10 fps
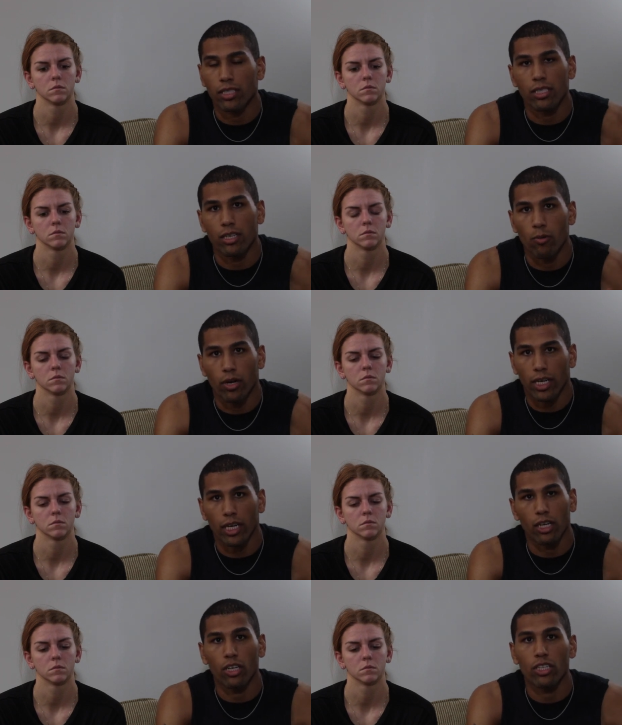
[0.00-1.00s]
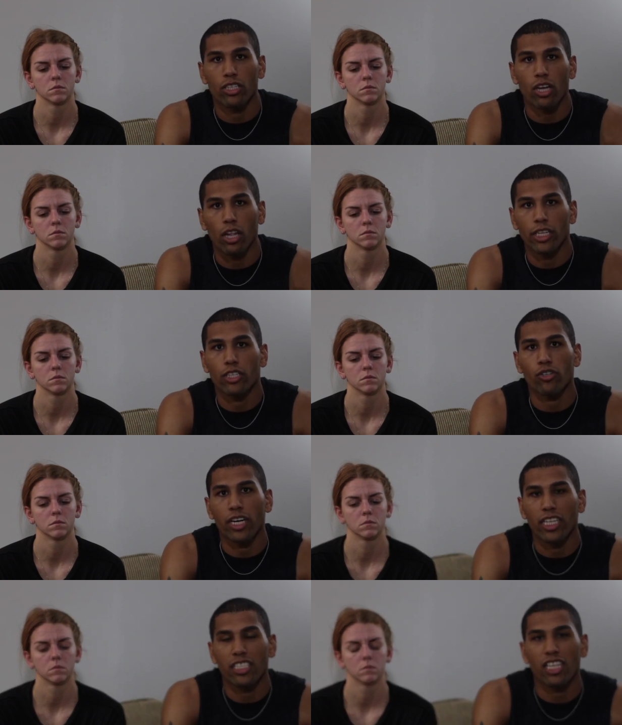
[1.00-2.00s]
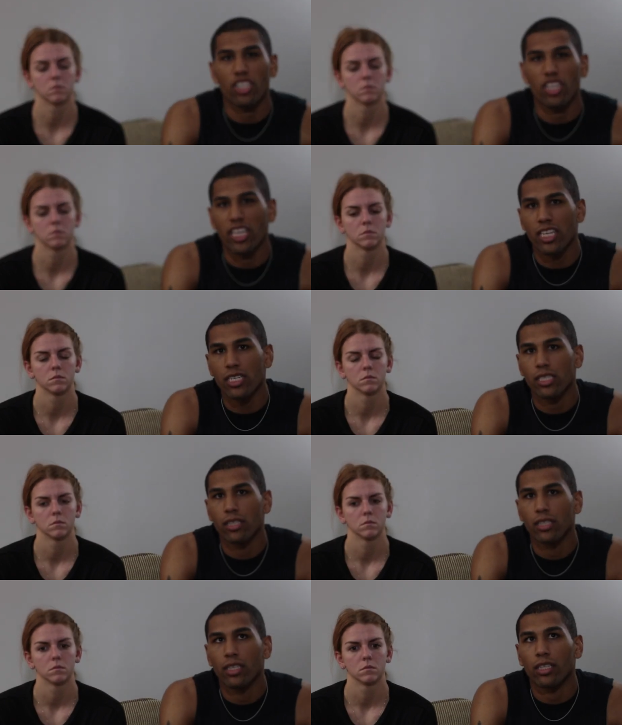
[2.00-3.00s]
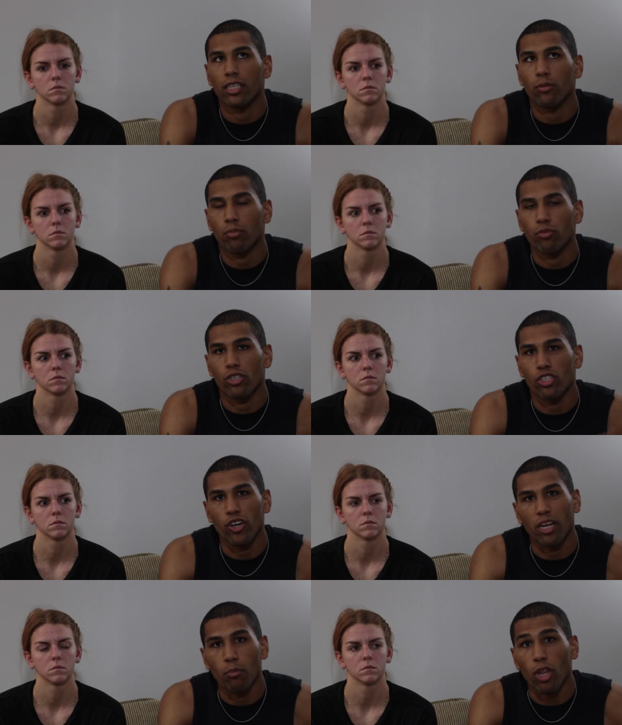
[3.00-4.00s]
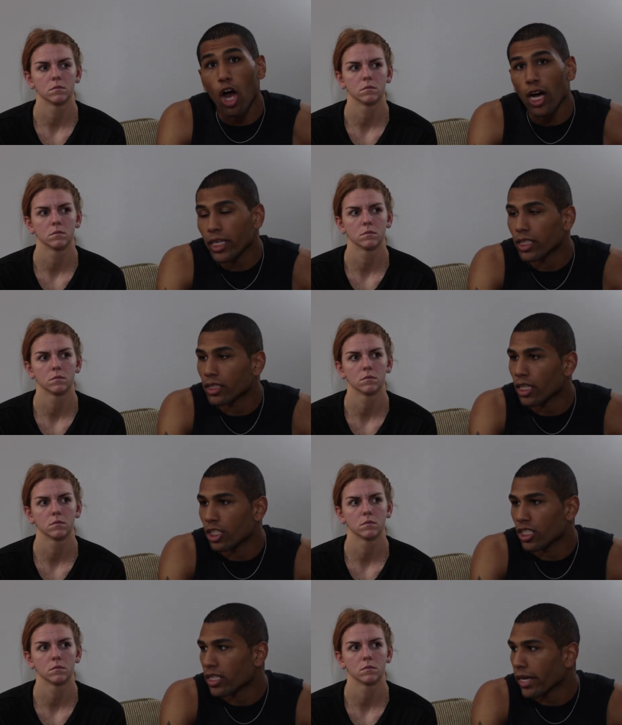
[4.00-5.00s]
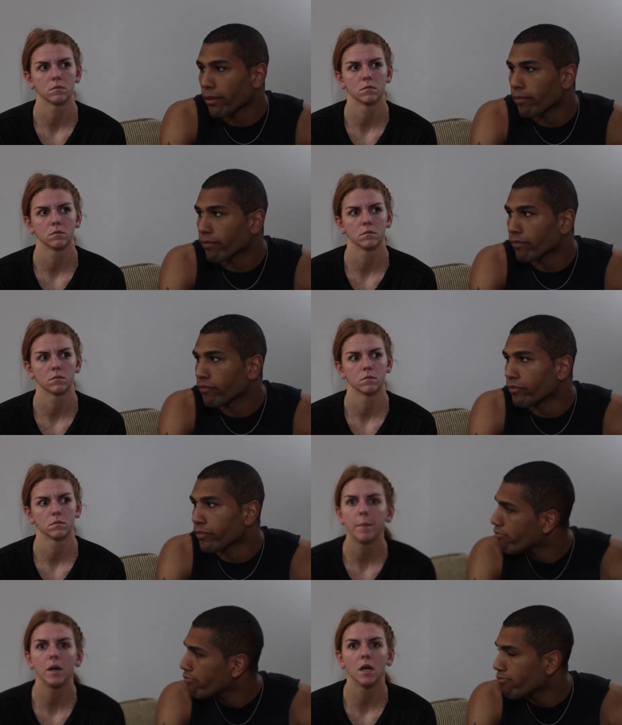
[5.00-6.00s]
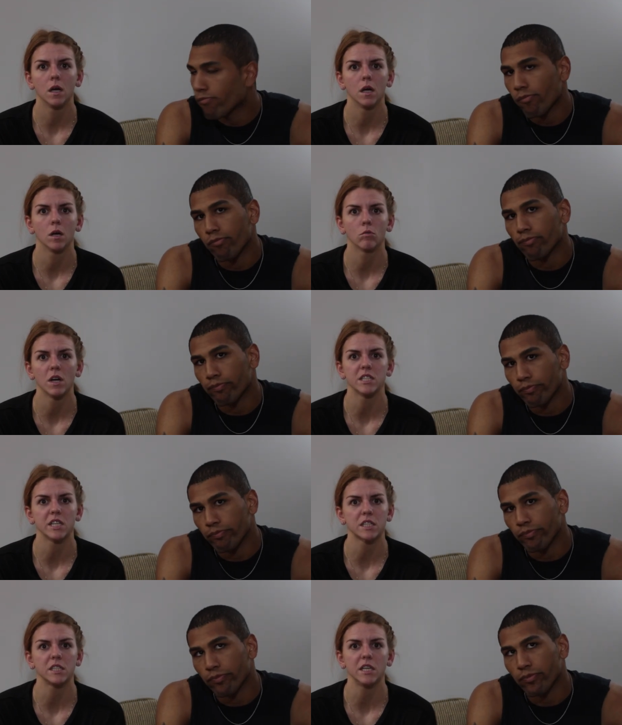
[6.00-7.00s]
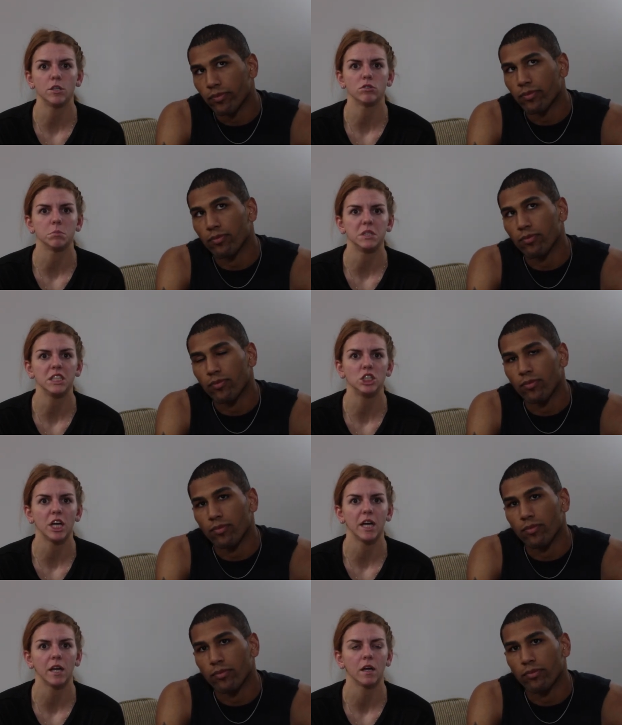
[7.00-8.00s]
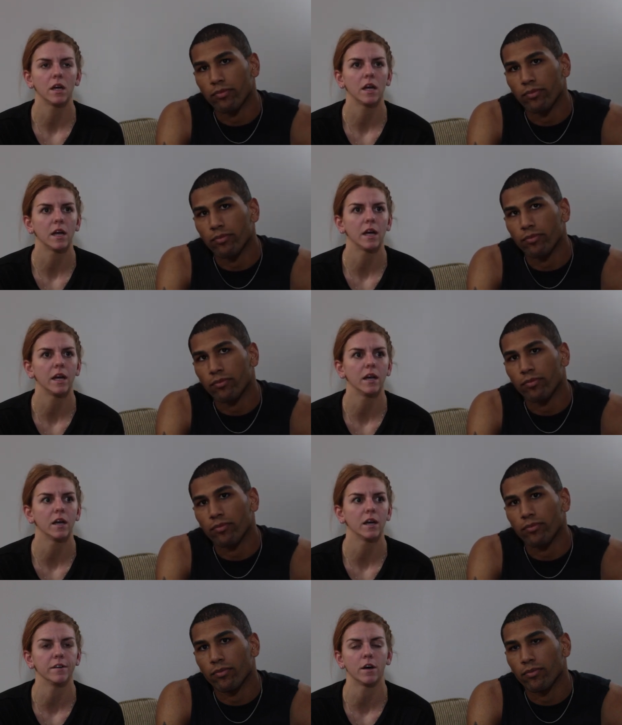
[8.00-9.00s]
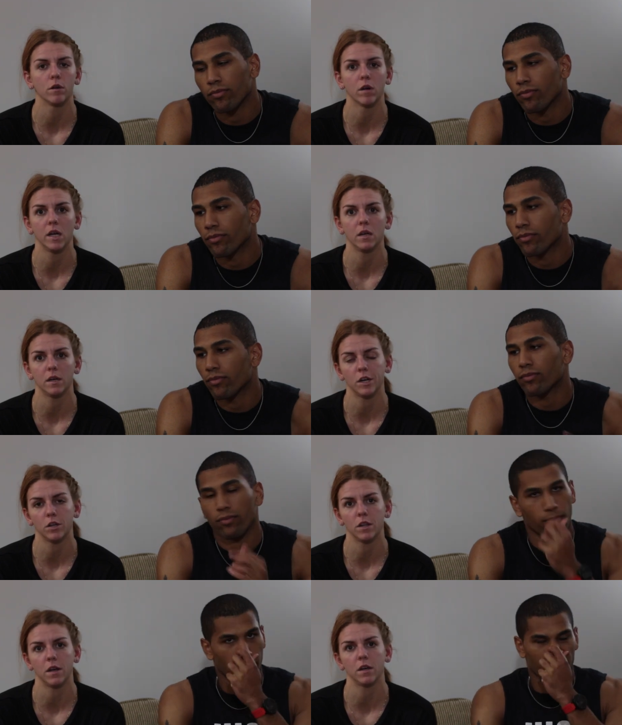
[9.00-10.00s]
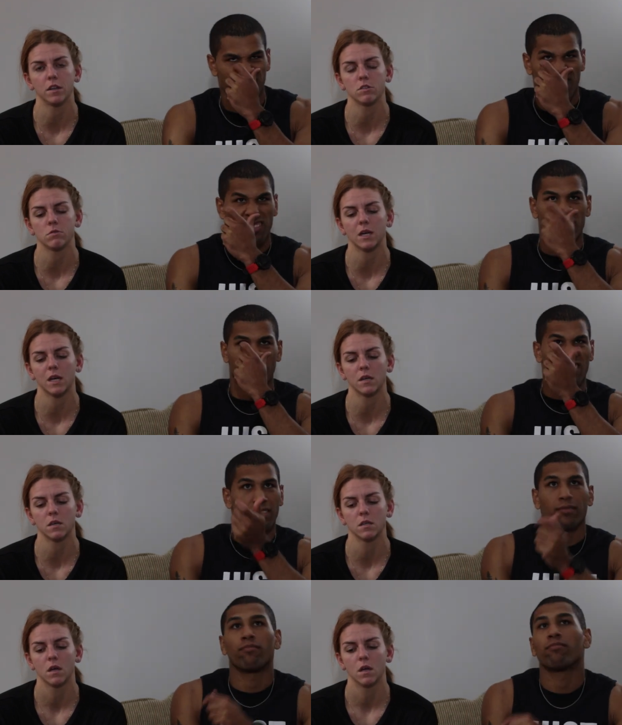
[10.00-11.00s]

Speaker 1: just because I want to get a good solid training session in, training block. I should say.
Speaker 2: I'm going to run a 60, do some TJ at uh, Don Wright here in London this weekend.